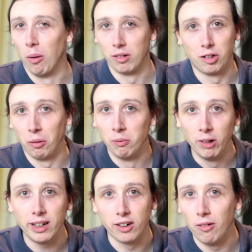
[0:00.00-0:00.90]
So I'm
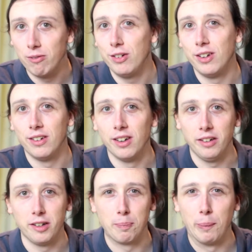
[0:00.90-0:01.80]
really confident that
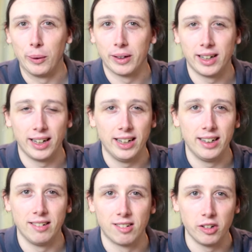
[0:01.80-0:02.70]
this book
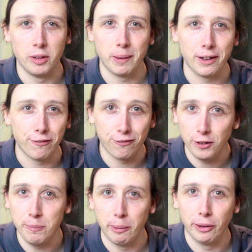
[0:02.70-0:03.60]
is going to be a
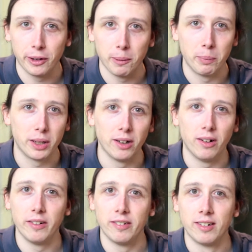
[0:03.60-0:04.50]
fun book,
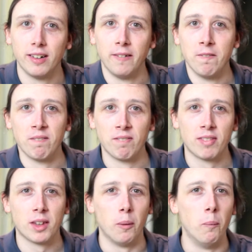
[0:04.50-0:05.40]
because
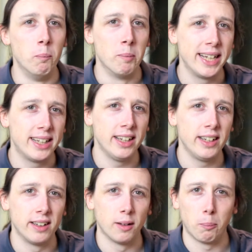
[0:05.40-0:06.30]

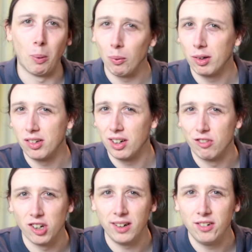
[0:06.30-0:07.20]
making positive
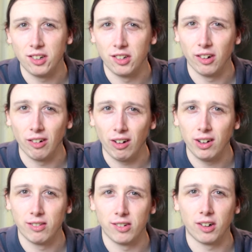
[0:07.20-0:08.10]
changes to your
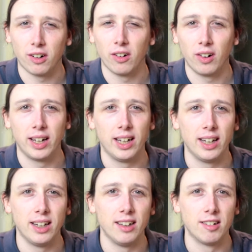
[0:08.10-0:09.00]
lifestyle
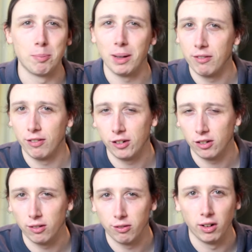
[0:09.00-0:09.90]
is
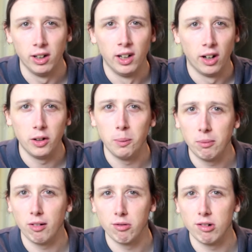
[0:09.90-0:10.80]
beneficial for a
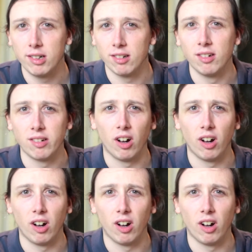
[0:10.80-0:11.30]
number of reasons.